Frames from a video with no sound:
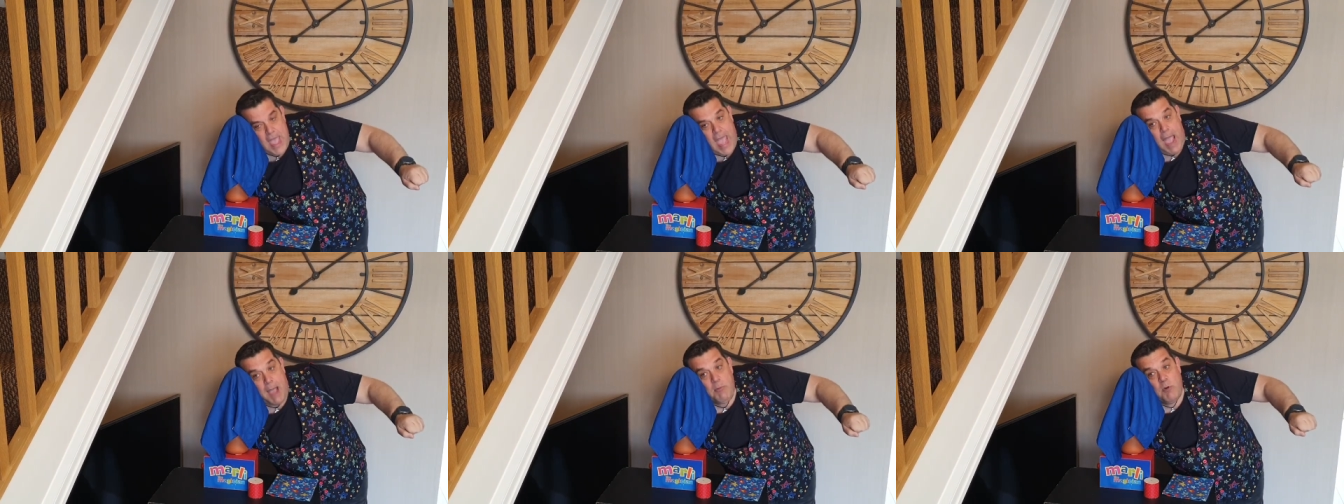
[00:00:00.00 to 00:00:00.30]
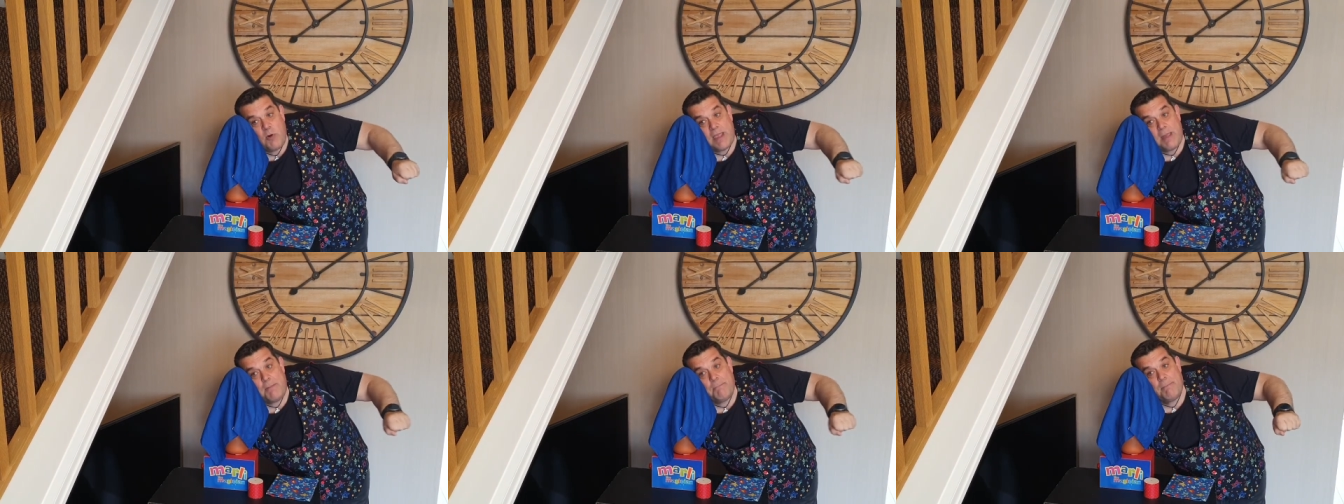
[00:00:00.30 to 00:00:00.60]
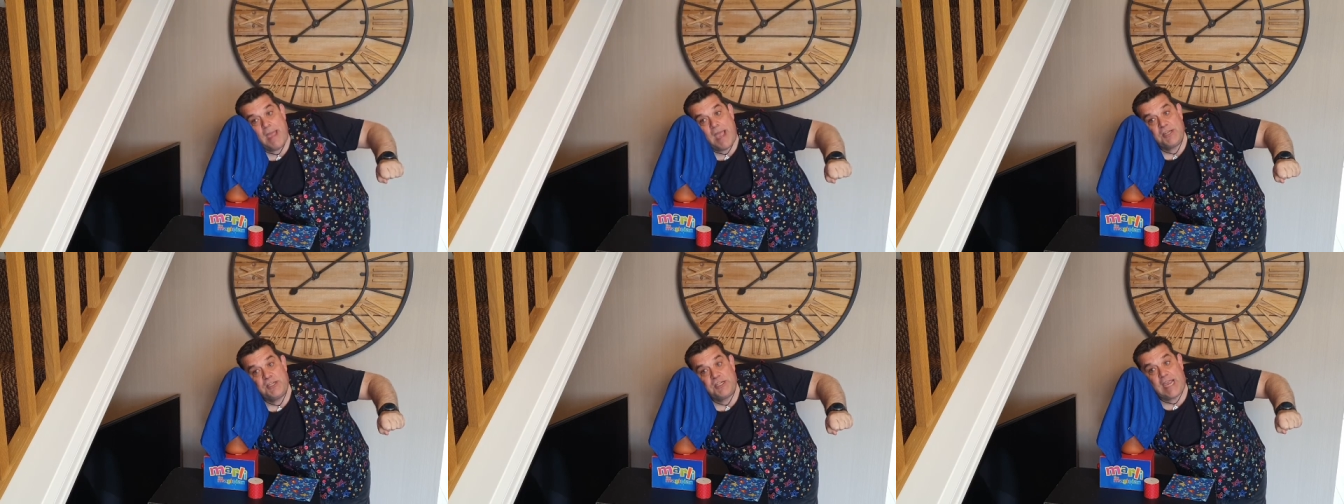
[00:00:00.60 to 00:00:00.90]
And we'll get
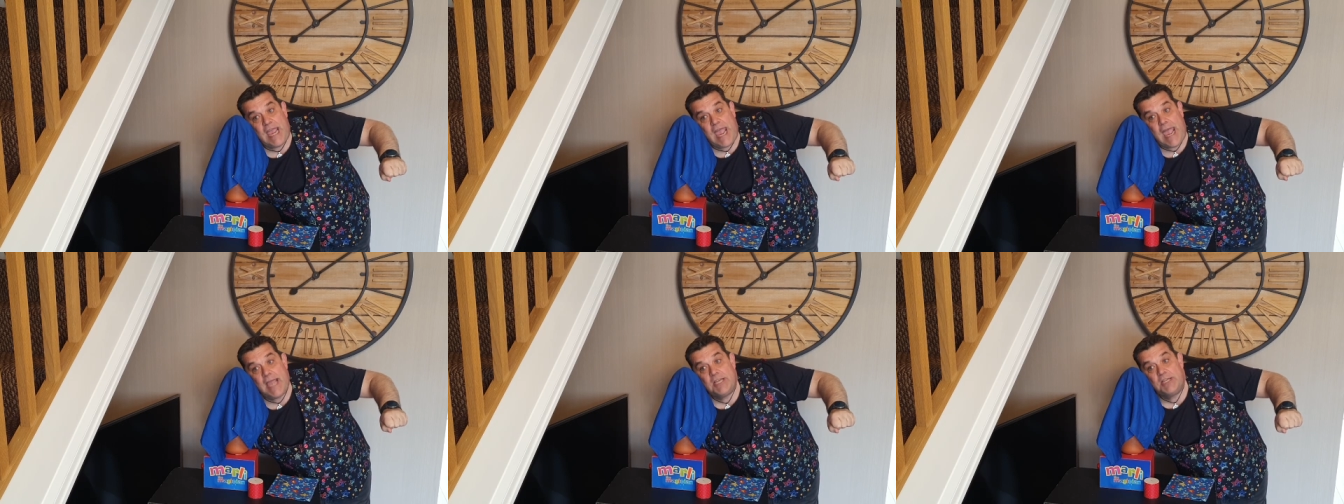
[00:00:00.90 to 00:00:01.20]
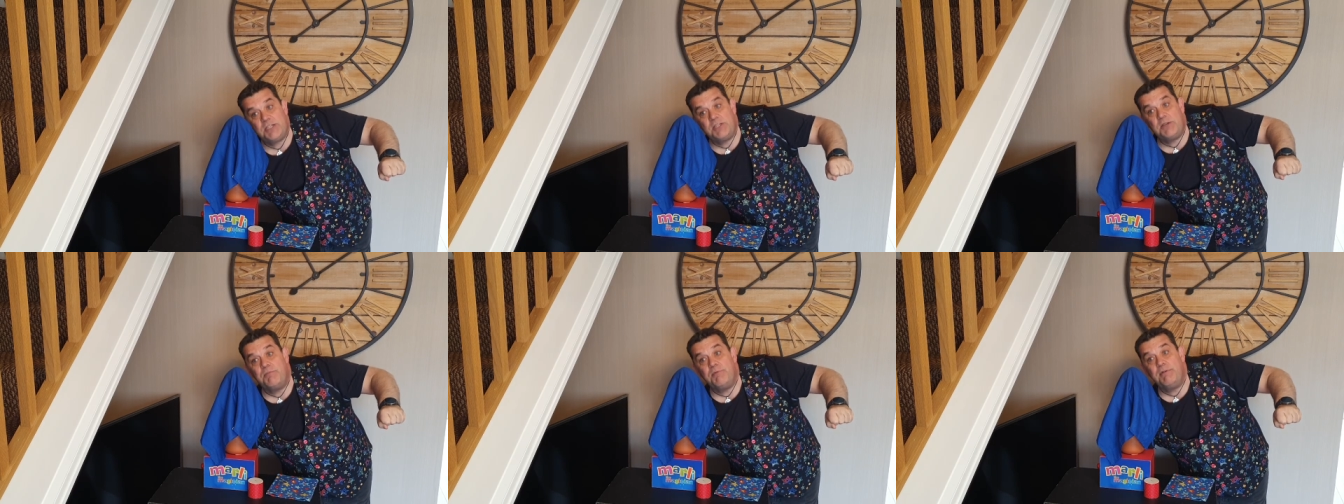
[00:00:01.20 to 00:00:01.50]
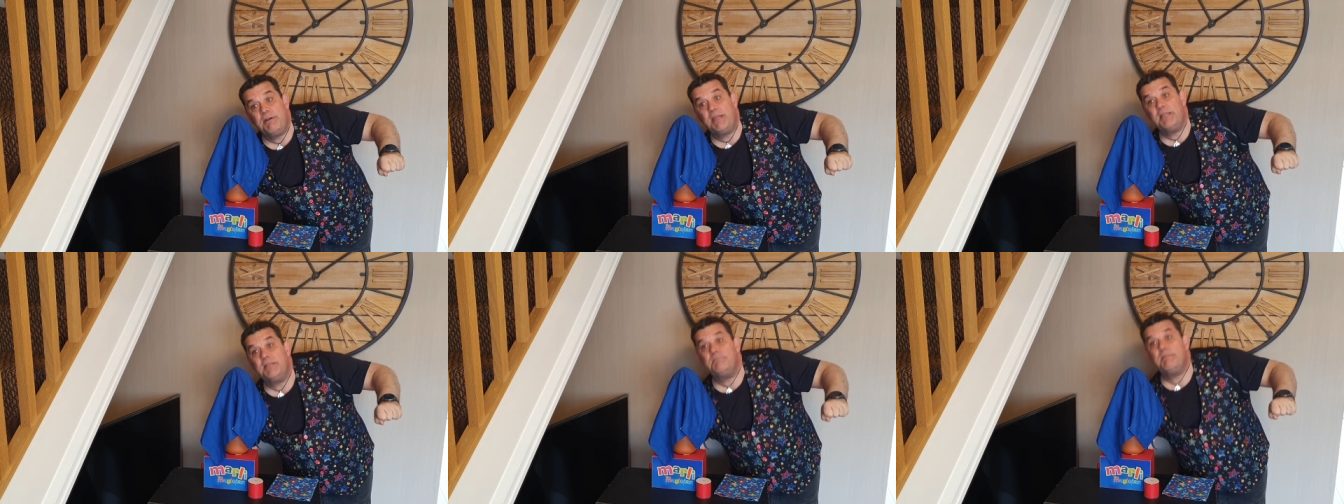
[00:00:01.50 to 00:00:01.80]
Magic Hands to
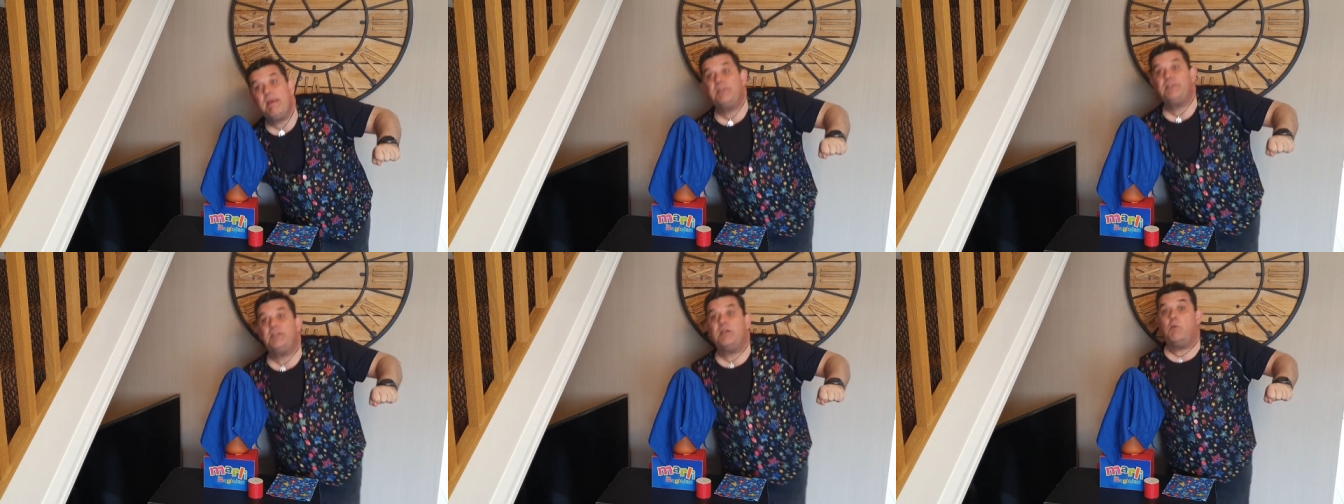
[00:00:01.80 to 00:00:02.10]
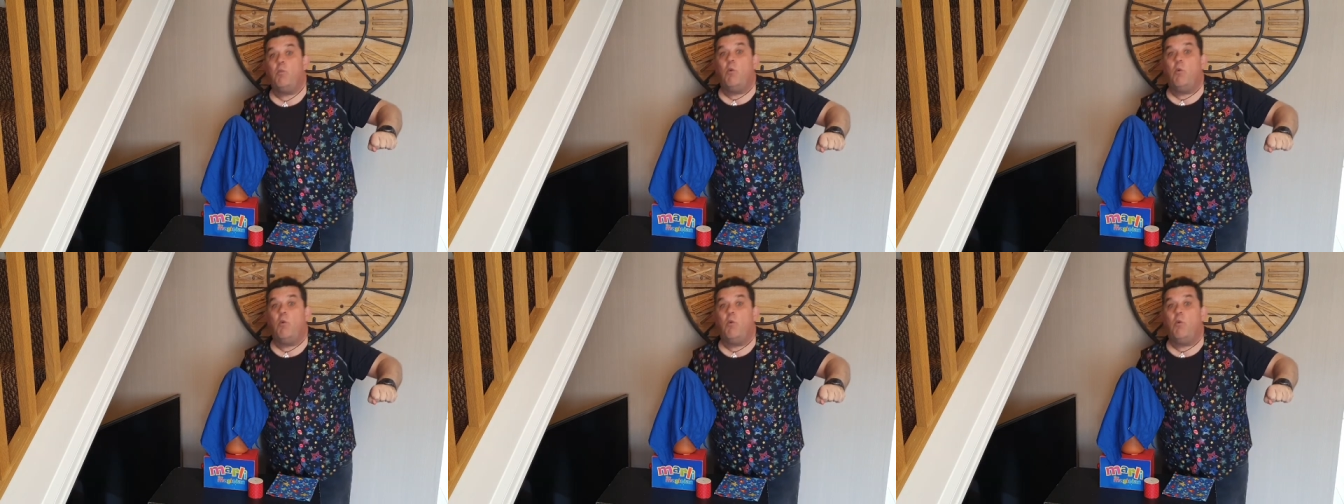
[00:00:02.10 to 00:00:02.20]
bring his magic